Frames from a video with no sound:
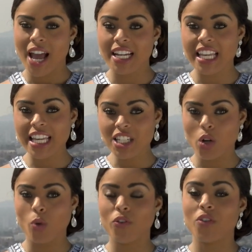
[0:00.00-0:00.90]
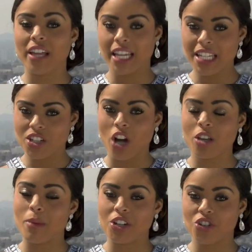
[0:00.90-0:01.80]
and he is hopeful that his
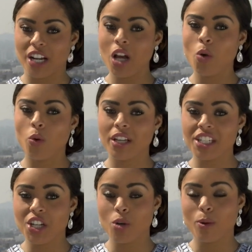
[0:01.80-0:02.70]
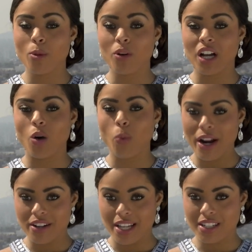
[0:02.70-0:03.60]
documentary will continue promoting
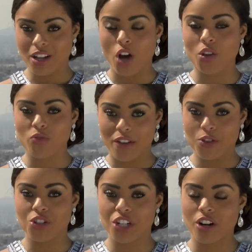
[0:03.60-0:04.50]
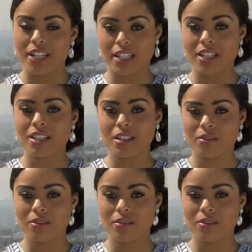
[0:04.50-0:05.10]
awareness on the refugee crisis.